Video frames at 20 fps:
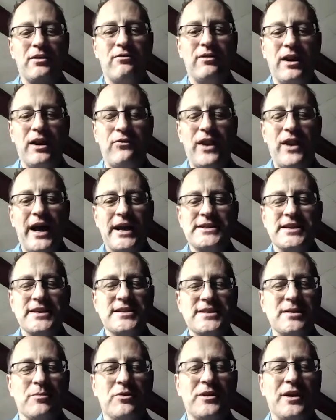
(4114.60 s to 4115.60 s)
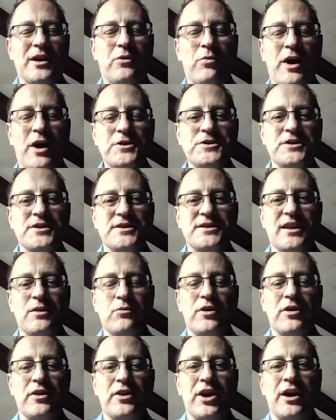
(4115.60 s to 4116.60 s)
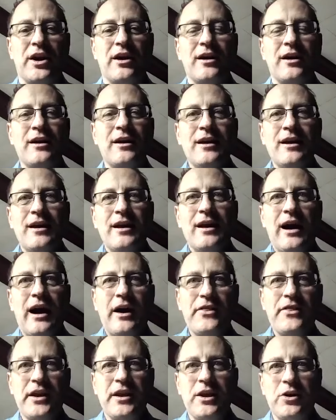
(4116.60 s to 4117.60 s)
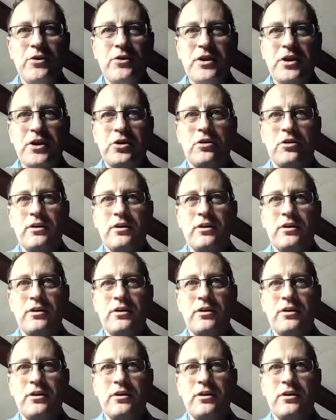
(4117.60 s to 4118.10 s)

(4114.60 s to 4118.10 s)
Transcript: re reflecting some of the questions that were there? I think you know the